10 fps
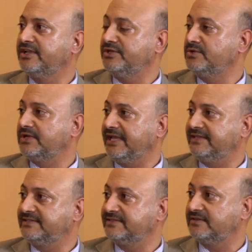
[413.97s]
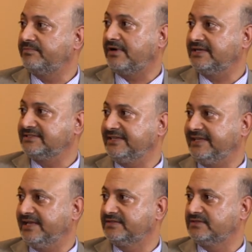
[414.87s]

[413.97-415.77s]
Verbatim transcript: new cases of prostate cancer.